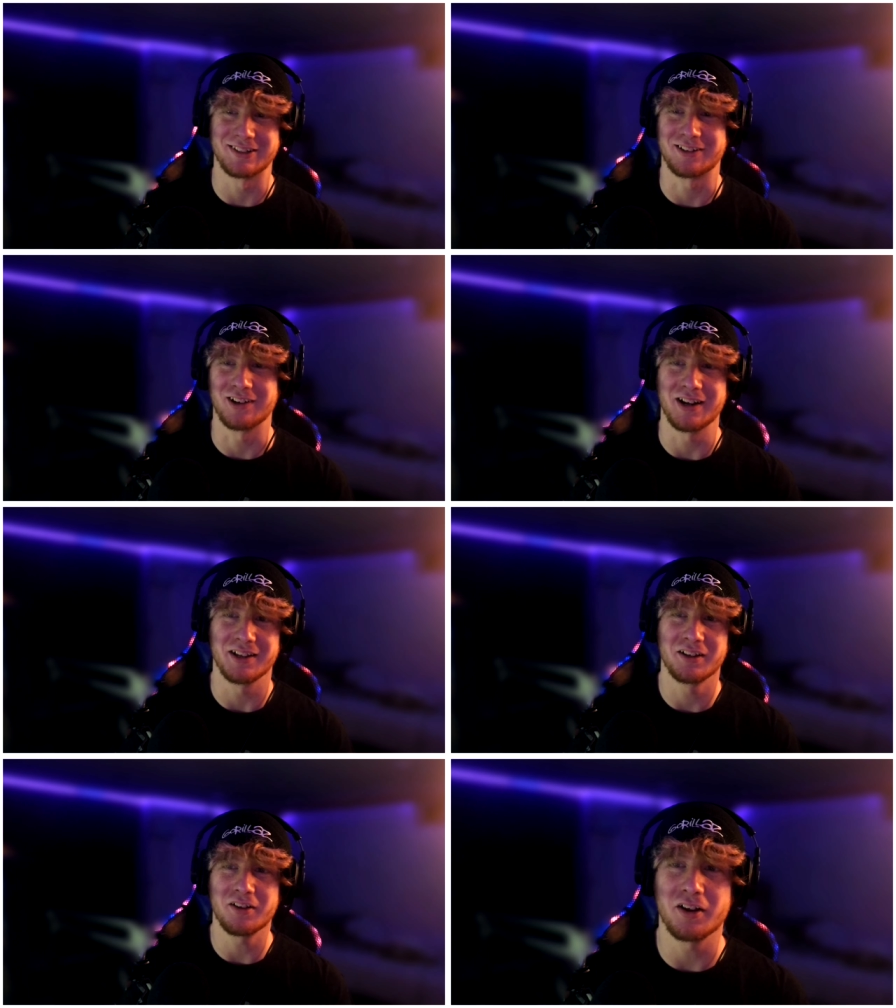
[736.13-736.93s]
This is
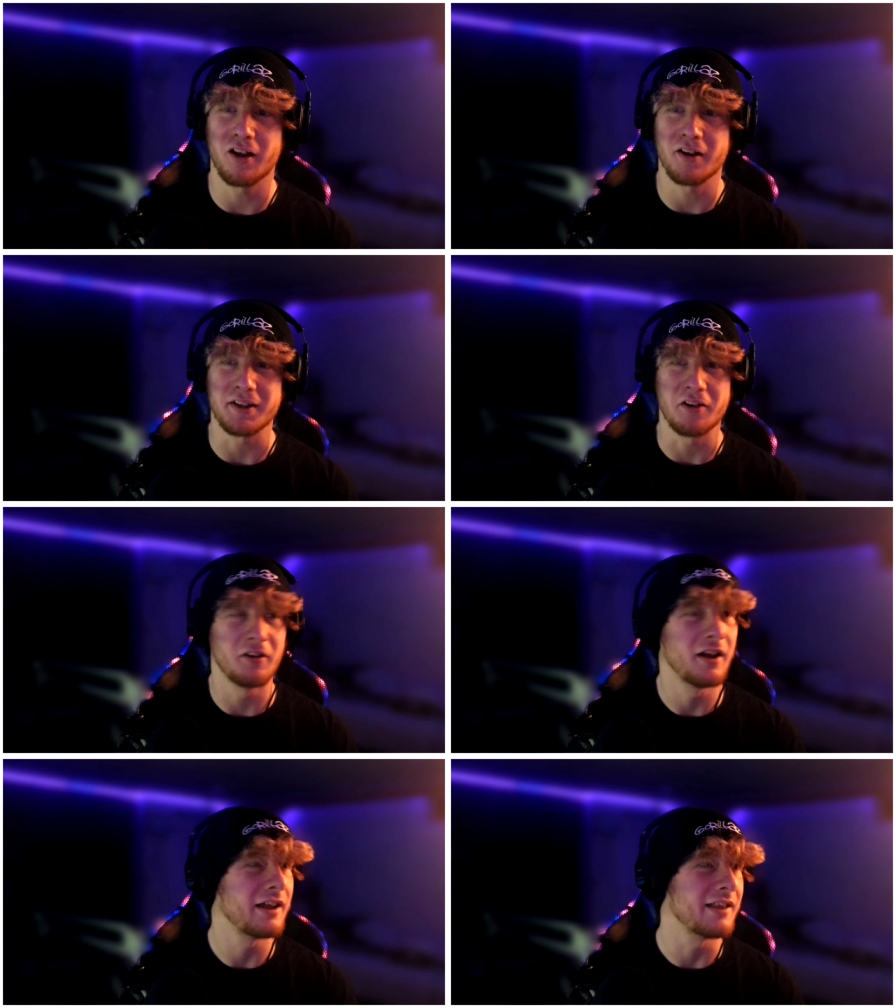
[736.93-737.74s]
great. Good
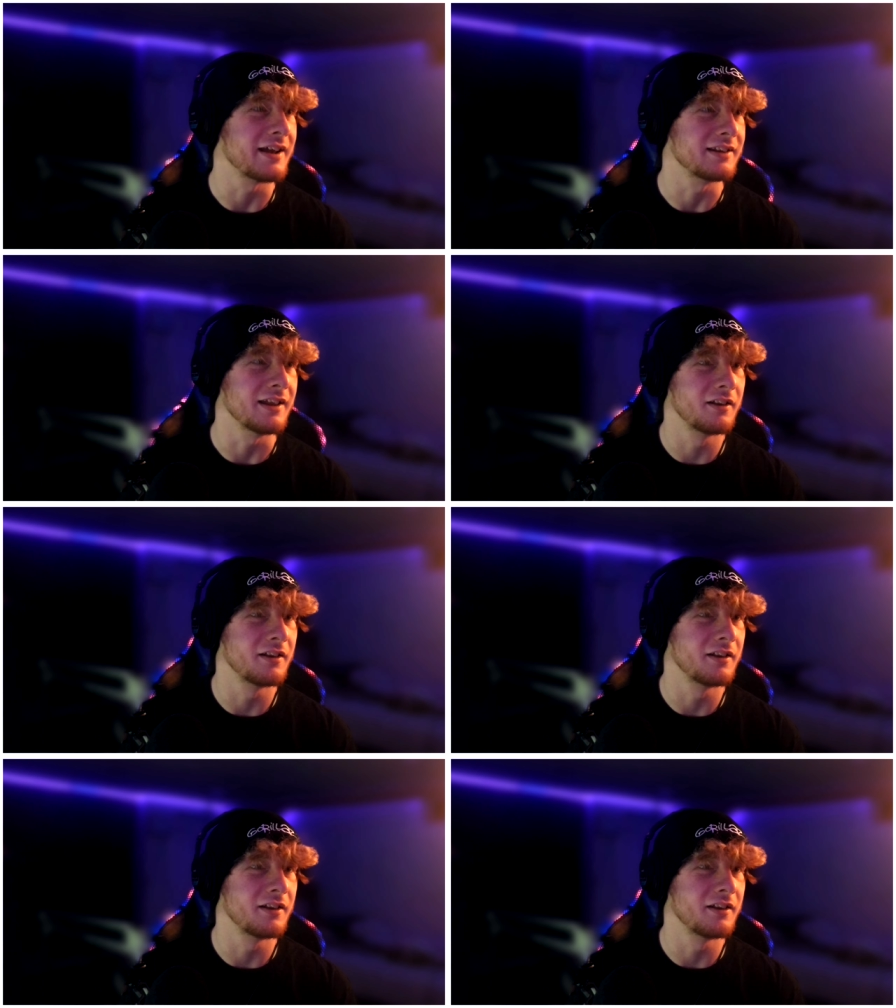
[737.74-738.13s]
audio. I liked